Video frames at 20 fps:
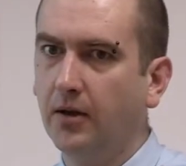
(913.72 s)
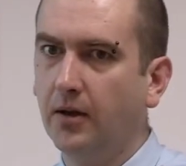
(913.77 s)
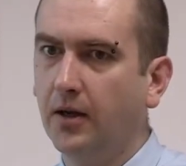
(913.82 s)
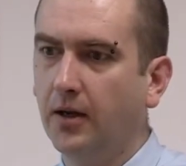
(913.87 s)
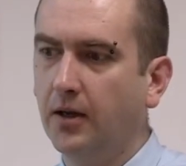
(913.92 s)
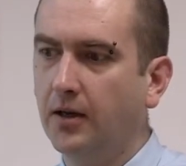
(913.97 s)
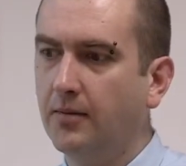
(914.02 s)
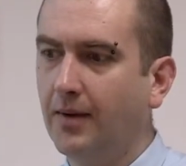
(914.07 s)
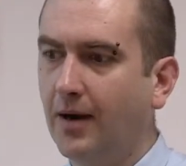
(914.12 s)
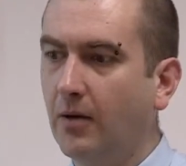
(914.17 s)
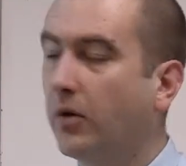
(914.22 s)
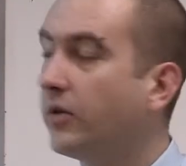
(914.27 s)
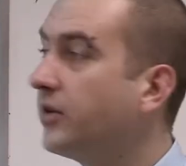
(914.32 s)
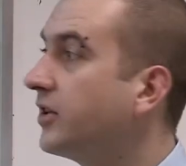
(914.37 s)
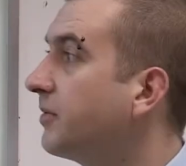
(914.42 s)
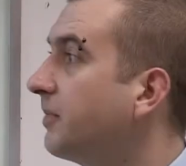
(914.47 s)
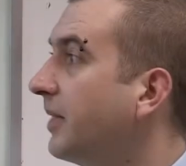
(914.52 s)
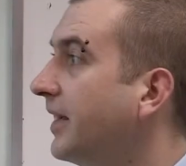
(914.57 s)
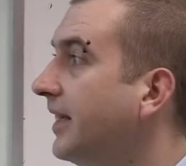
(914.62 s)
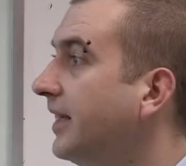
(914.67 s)
no matter what the
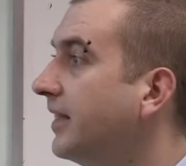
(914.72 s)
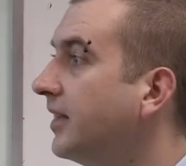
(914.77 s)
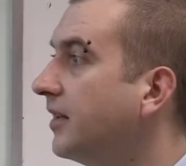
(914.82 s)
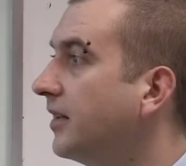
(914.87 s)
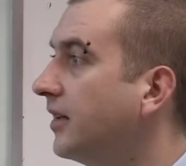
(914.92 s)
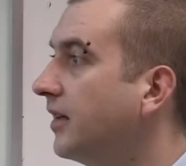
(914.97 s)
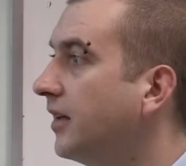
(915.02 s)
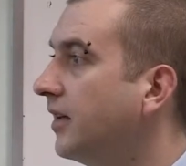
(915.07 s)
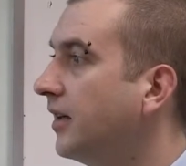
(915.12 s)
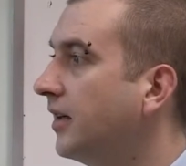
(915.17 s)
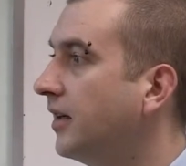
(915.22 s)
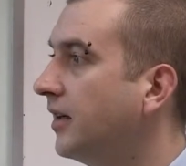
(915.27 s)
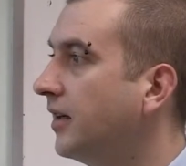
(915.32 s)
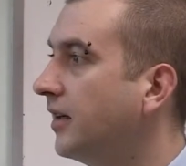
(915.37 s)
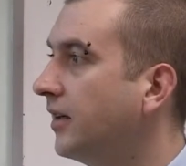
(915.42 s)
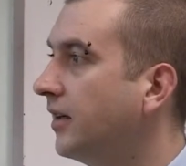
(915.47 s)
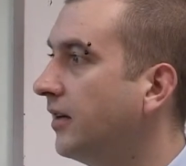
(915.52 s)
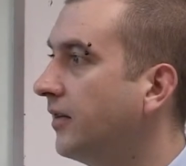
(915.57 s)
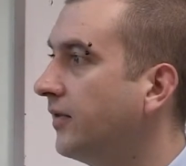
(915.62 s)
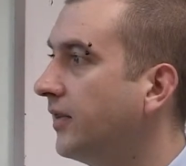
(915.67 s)
speed
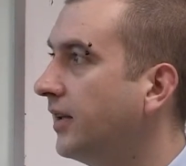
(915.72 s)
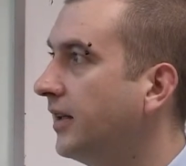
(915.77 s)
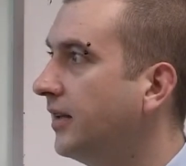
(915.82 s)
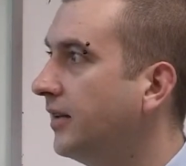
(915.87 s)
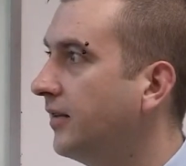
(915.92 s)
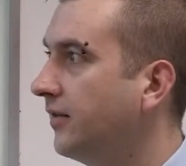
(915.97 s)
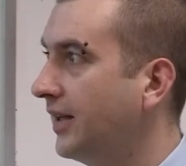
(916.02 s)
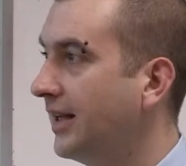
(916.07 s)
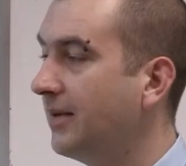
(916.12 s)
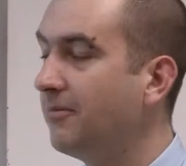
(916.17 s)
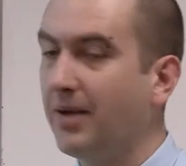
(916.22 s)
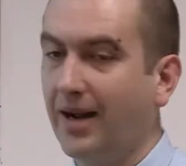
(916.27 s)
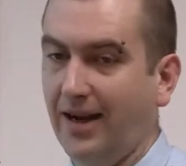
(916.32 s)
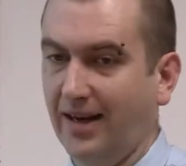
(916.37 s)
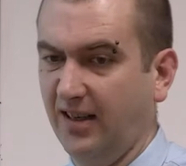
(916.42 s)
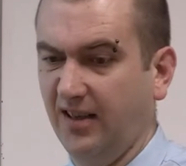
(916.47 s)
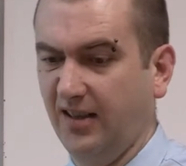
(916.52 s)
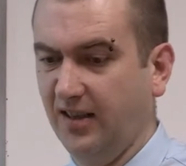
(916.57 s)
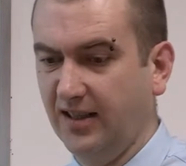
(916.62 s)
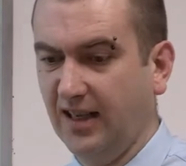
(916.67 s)
of the
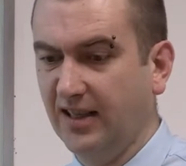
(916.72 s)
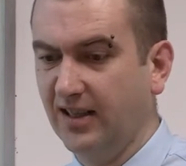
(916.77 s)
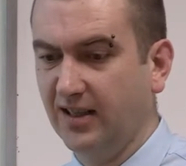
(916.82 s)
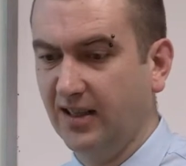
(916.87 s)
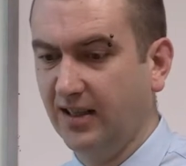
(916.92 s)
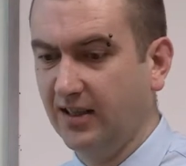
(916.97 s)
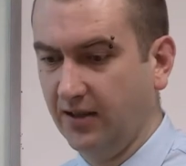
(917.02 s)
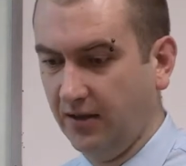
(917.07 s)
impact, essentially.